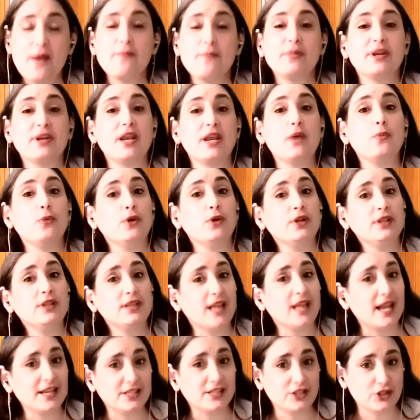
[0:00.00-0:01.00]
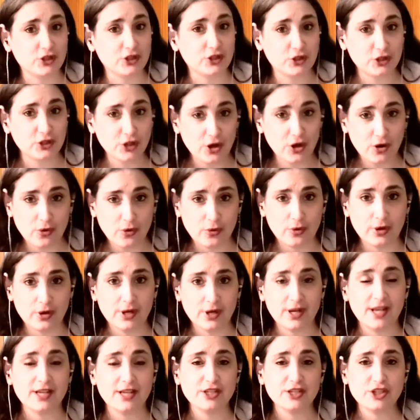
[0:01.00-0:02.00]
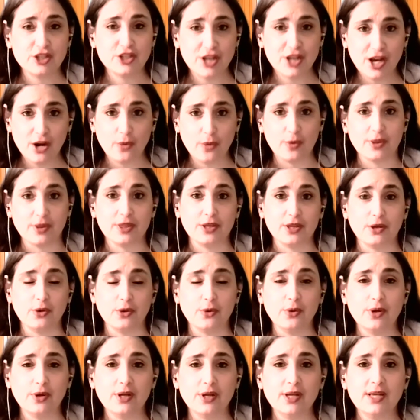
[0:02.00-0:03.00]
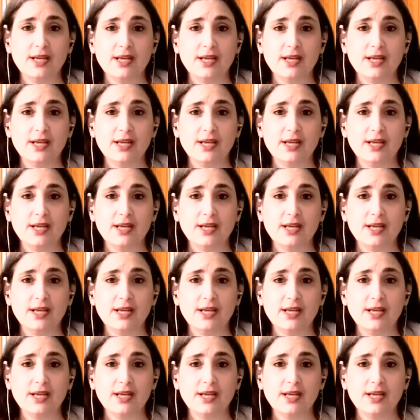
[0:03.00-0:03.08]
But I would like to show and share with you